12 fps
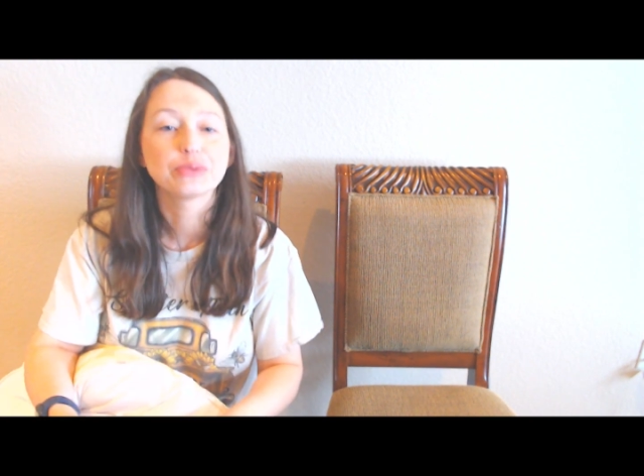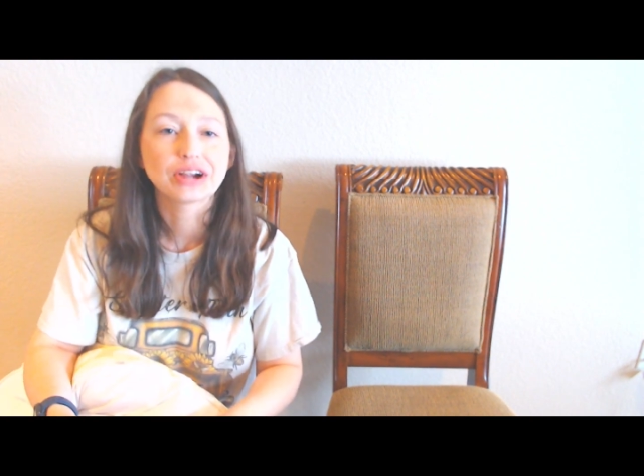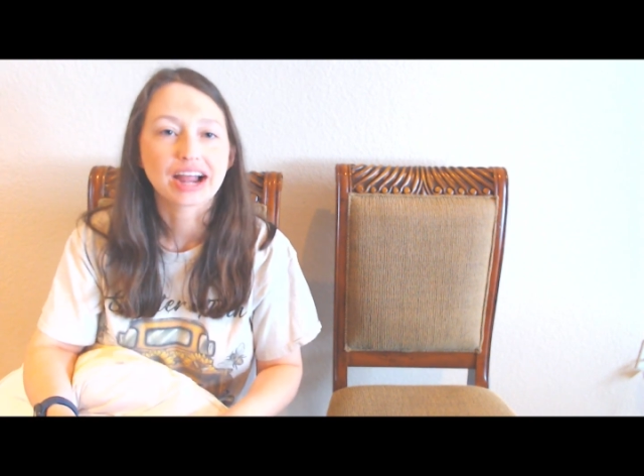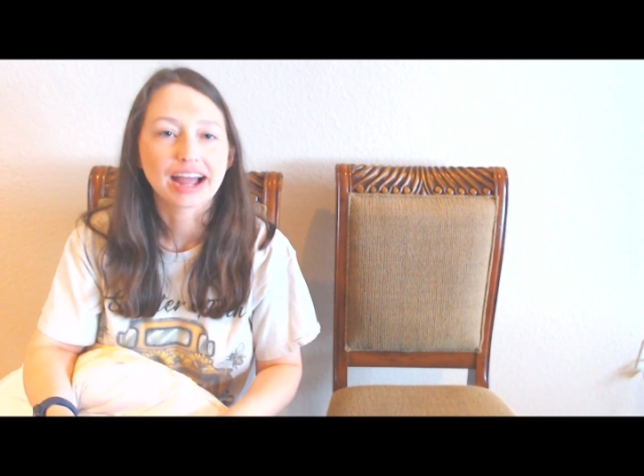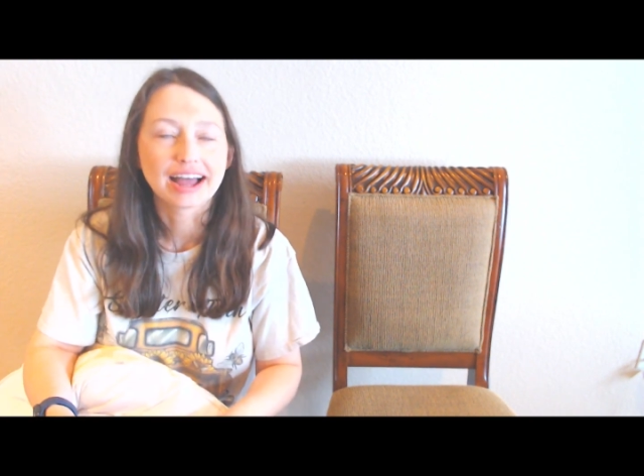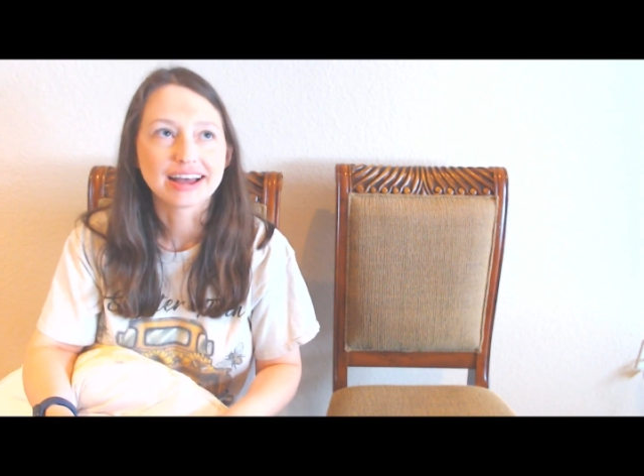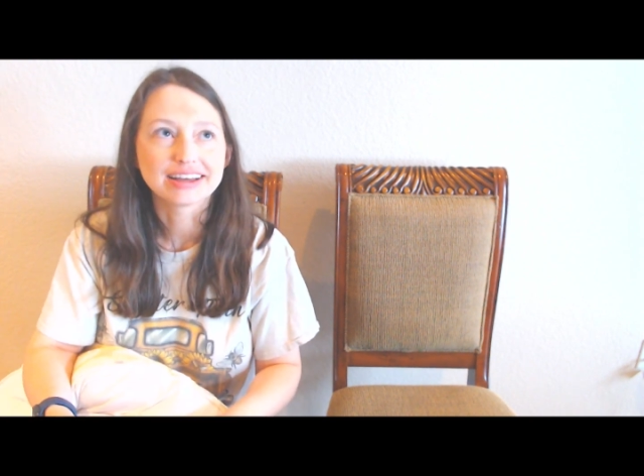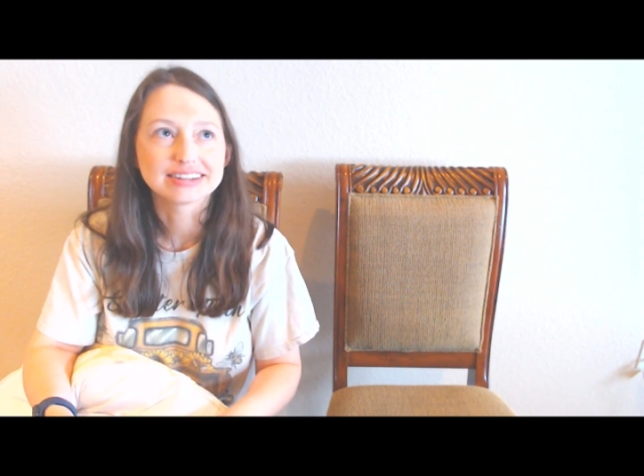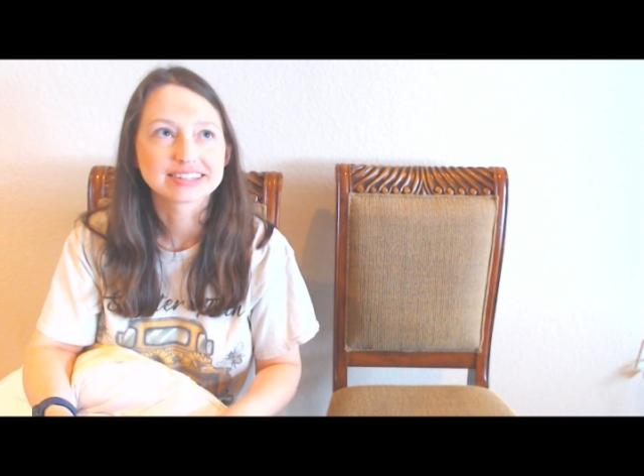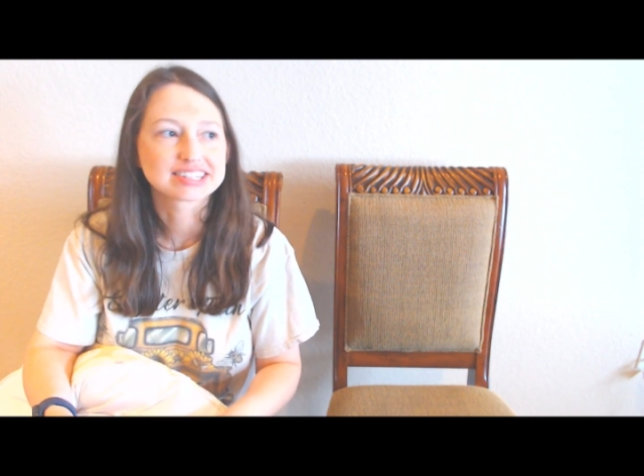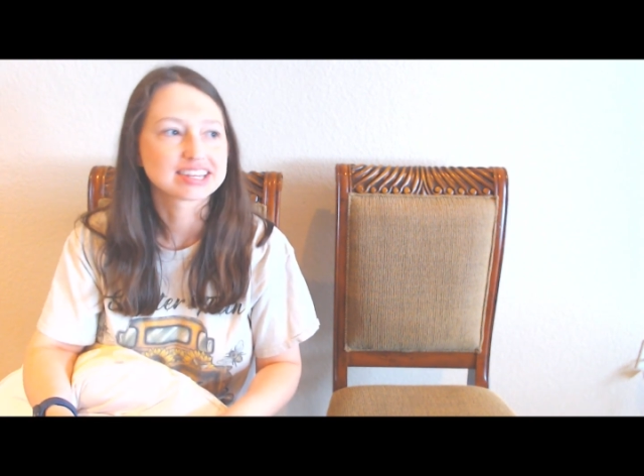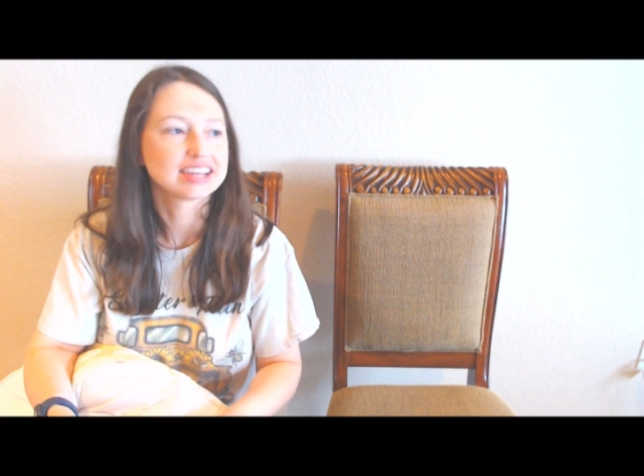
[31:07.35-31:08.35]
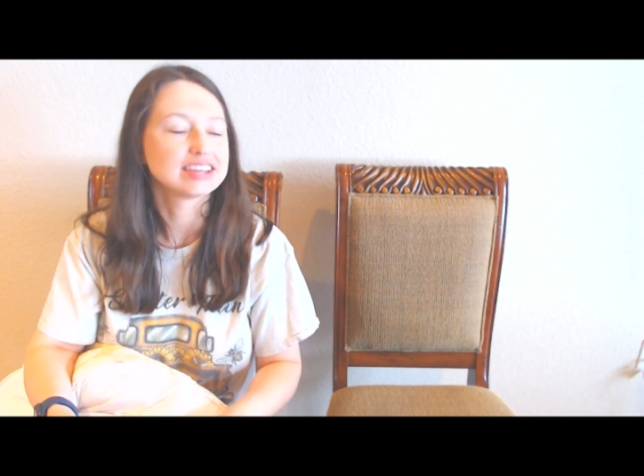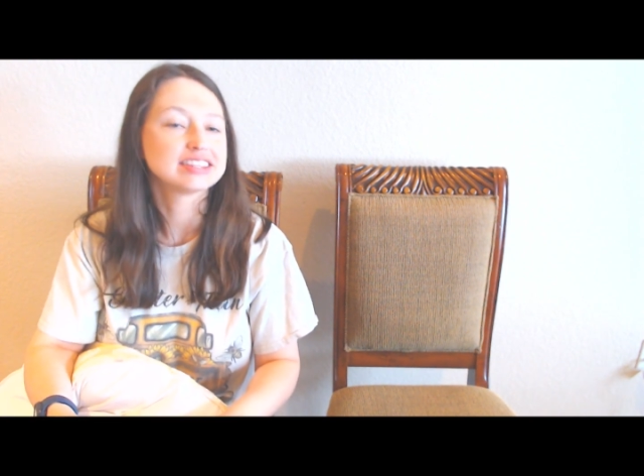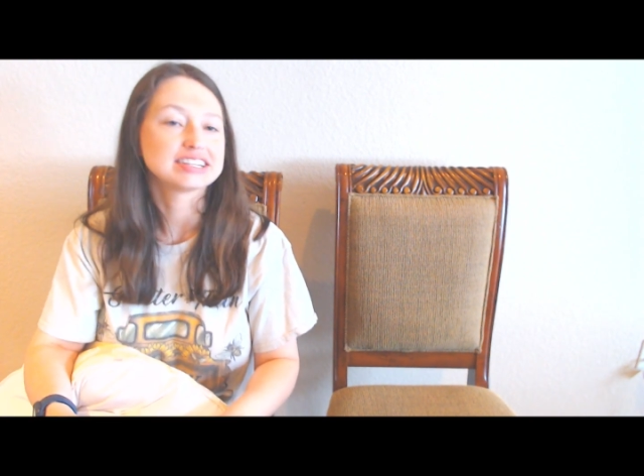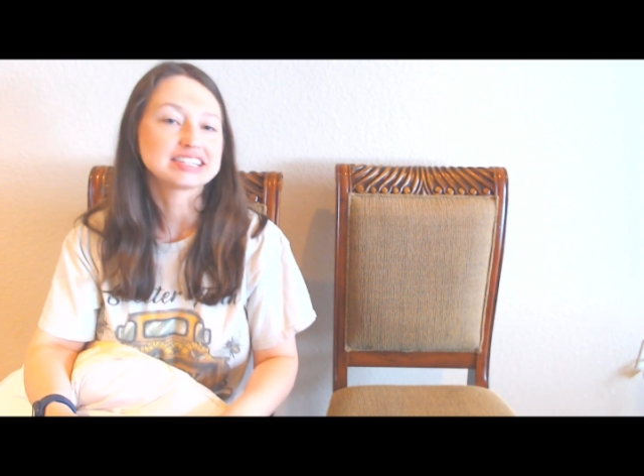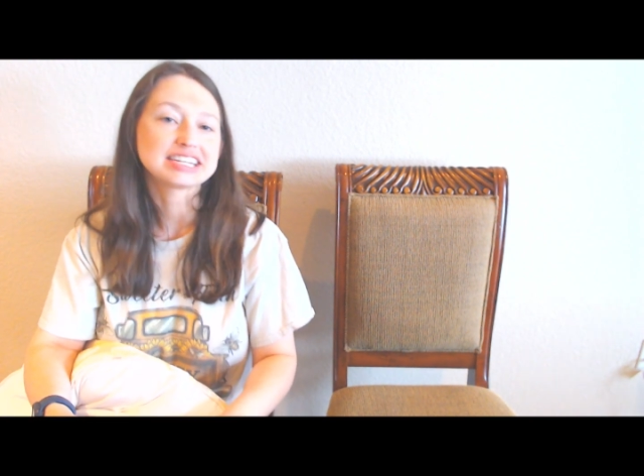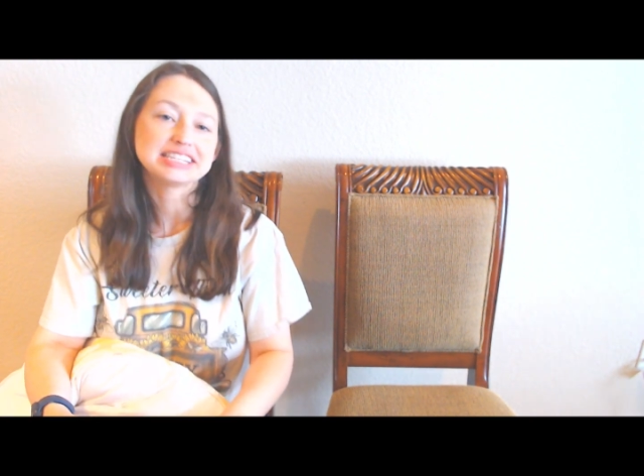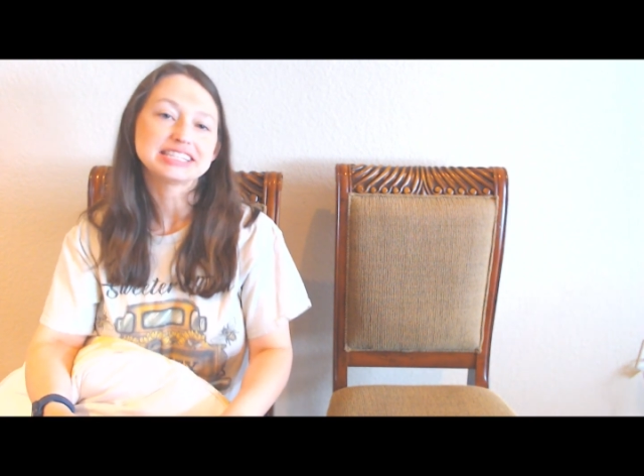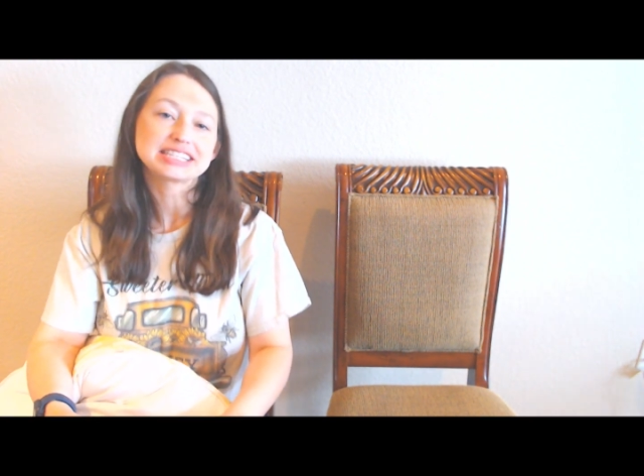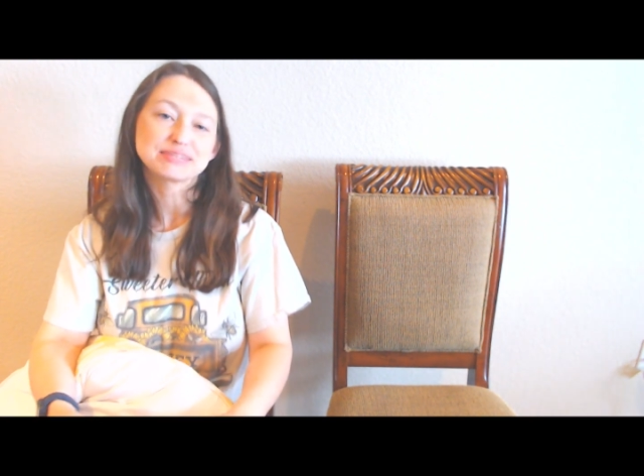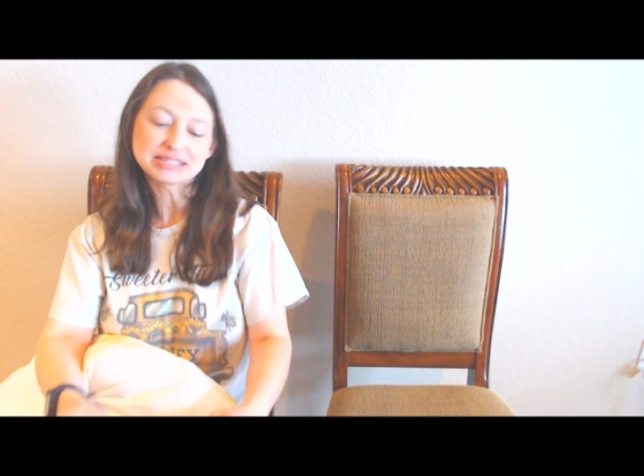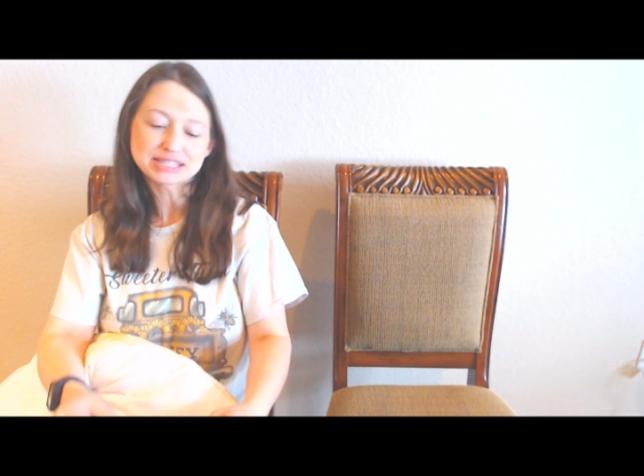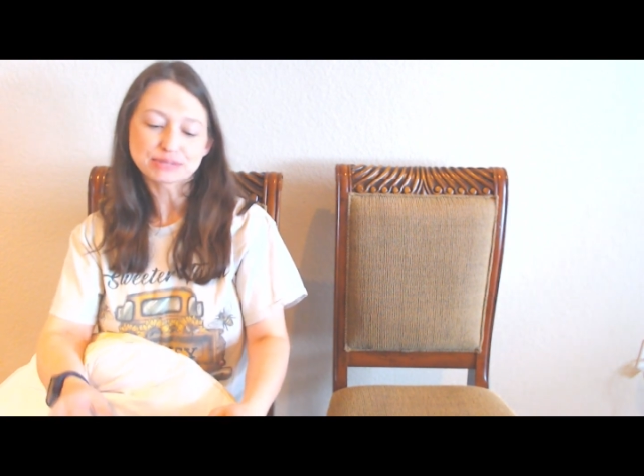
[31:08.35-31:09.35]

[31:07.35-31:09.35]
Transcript: at the Tinsmith